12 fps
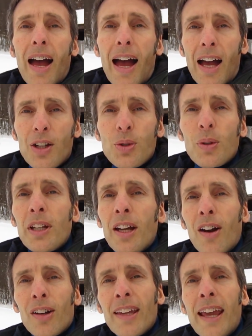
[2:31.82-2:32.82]
Actually,
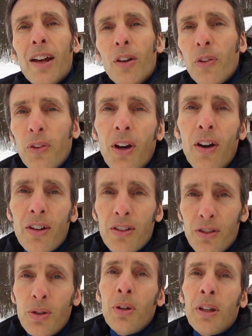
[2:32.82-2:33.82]
our kale
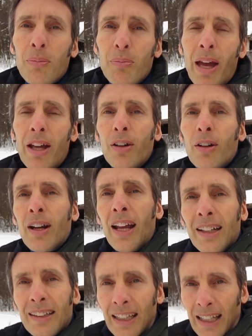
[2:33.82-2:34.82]
started doing better
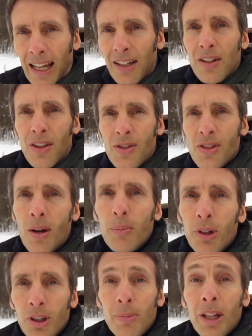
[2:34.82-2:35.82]
at the end of the
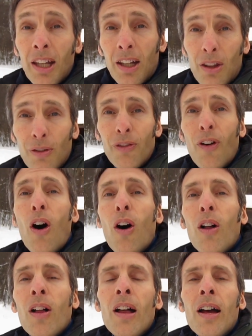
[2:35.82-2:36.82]
summer and the beginning of the
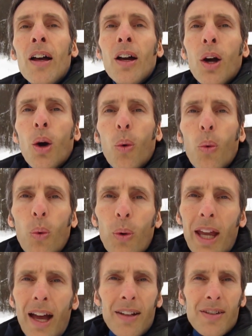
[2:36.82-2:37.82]
fall.
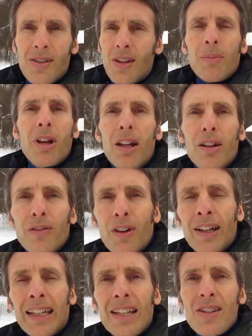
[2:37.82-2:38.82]
We had some kind of
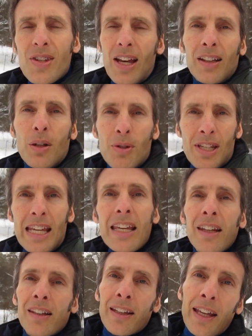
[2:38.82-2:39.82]
uh, insect that was
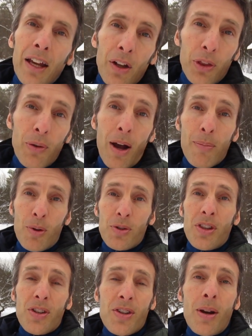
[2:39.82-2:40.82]
eating the kale throughout
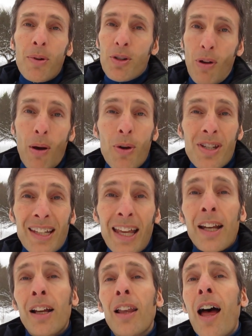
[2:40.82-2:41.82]
most of the summer, so I wasn't
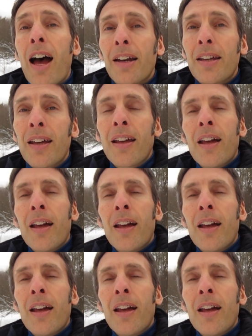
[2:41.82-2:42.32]
getting a lot.